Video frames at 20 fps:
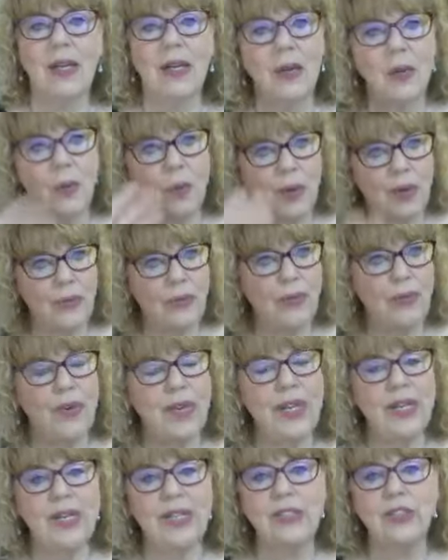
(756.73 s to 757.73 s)
One
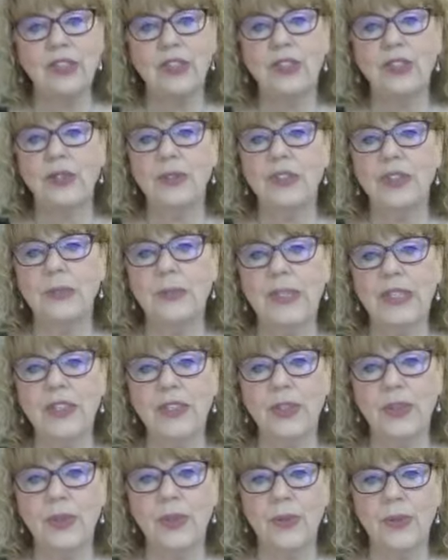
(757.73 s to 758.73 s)
friend introduced me
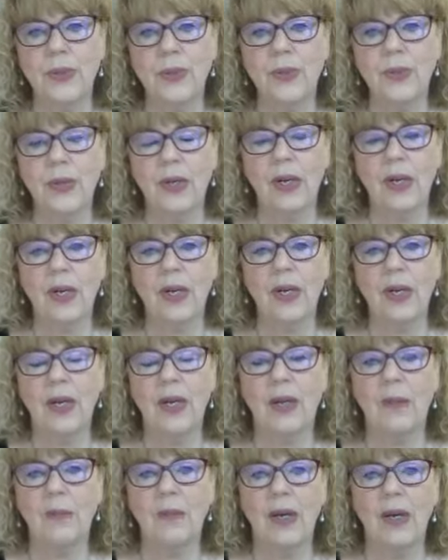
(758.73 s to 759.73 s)
to
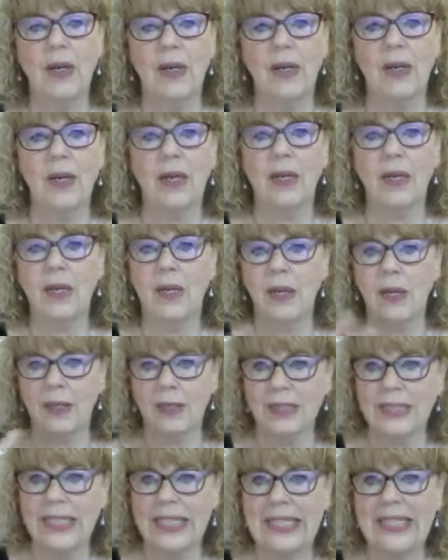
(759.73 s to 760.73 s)
a
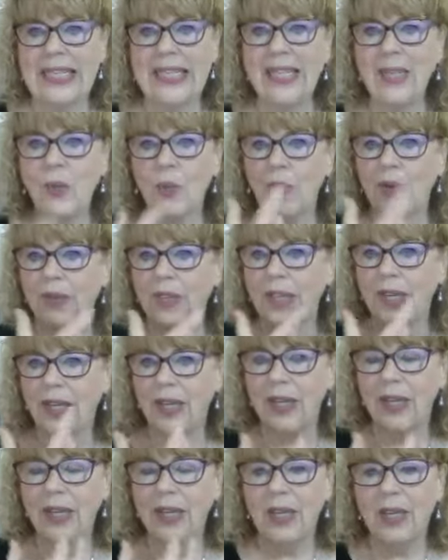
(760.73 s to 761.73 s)
technique where they
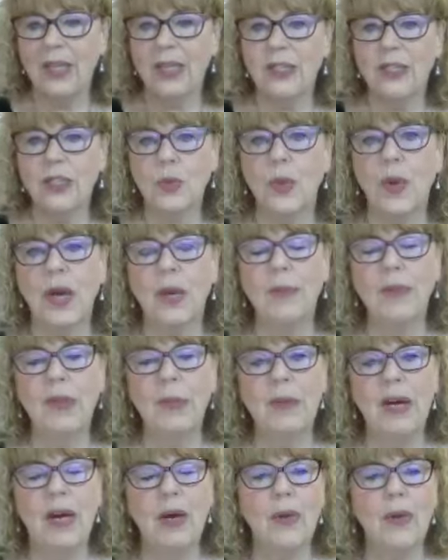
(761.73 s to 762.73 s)
swab the
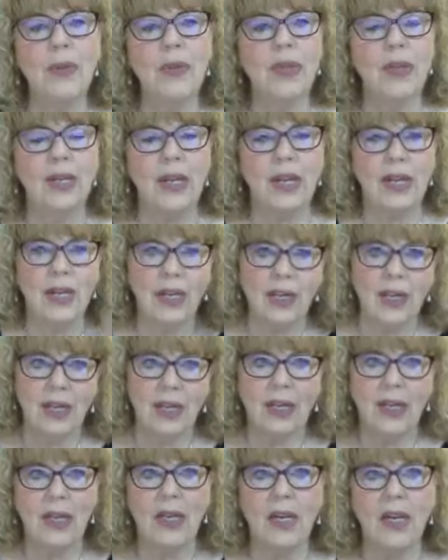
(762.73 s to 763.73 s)
mouth, and I
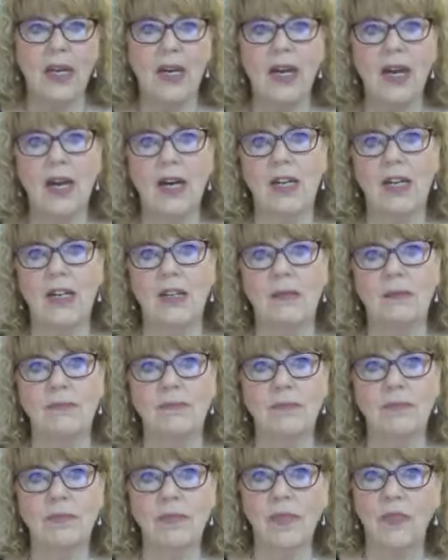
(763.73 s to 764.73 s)

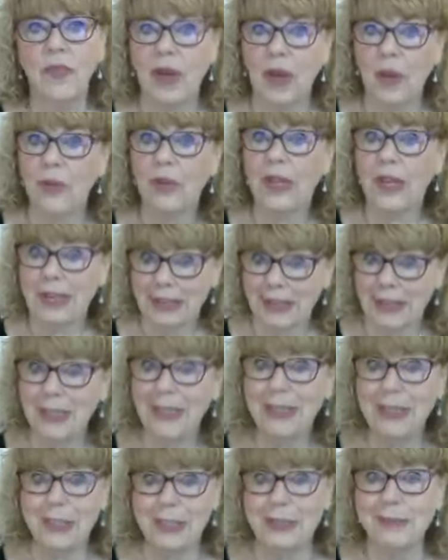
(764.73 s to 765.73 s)
found that,
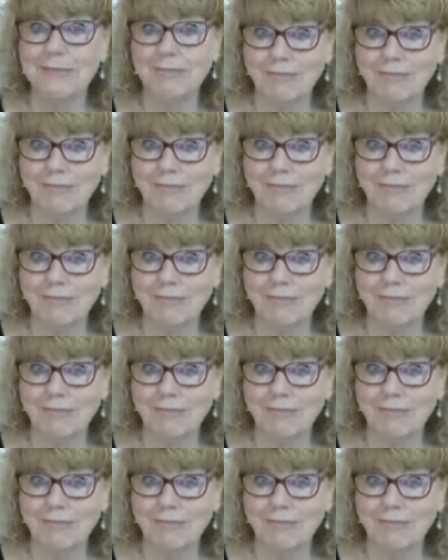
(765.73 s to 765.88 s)
yes,